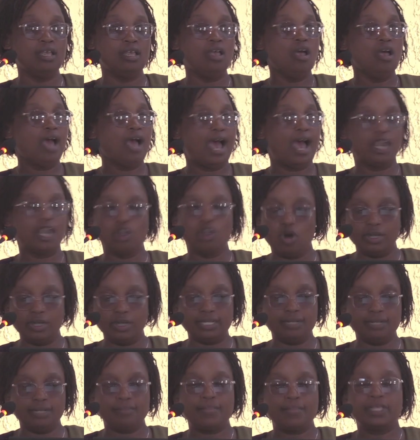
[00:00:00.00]
alone.
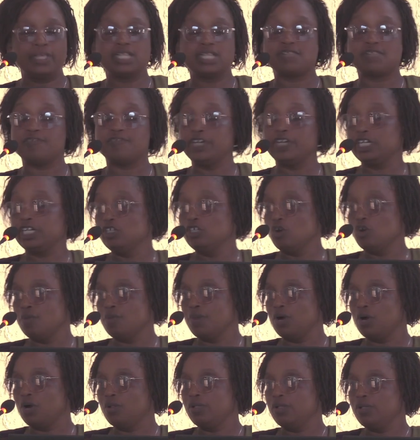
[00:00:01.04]
It's very
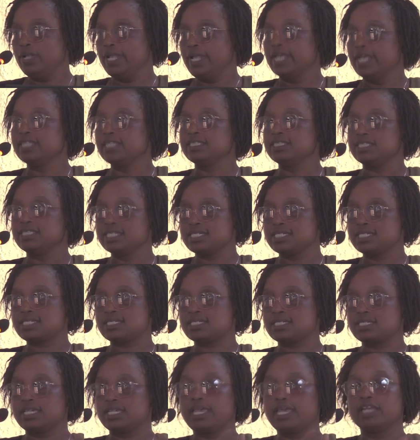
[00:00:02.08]
normal. And this
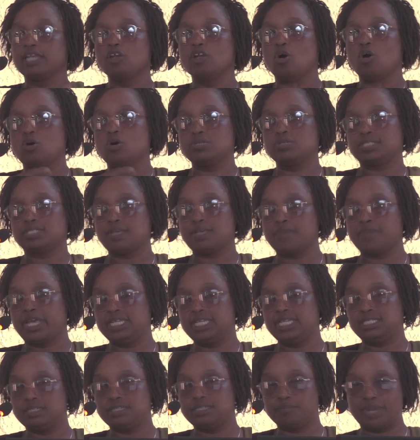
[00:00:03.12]
can alter my
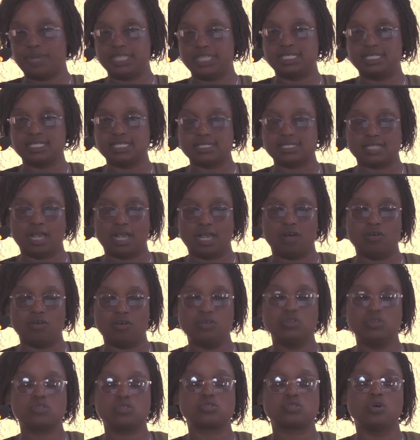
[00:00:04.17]
eating patterns out.
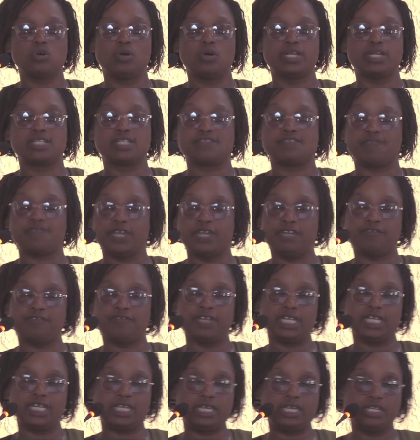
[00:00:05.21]
So it's very, very
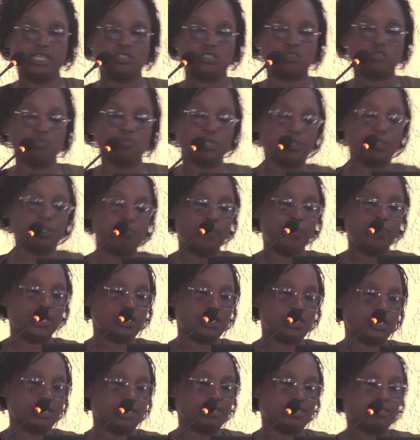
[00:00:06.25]
key to be
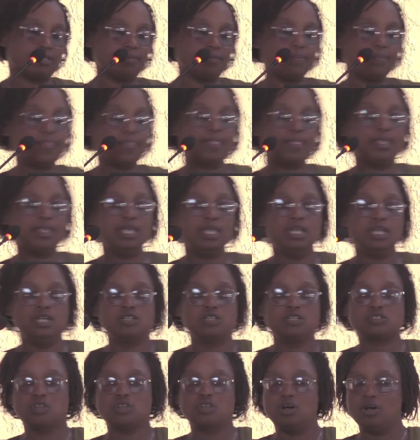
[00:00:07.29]
patient.
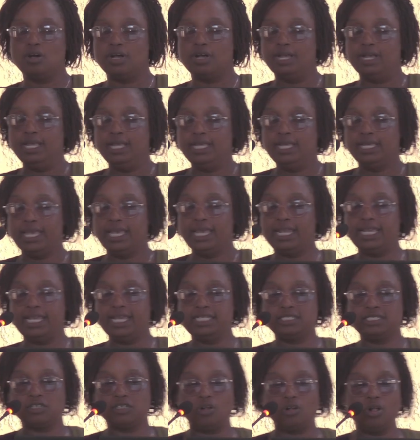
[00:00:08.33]
So a
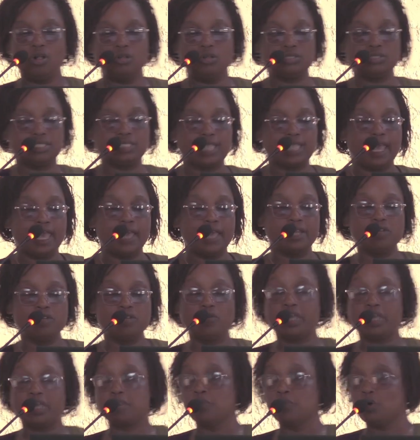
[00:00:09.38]
lady called Anne
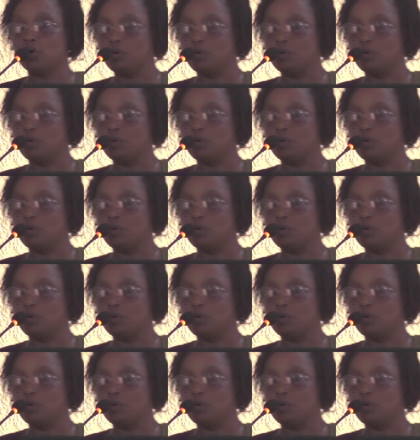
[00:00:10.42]
Wigmore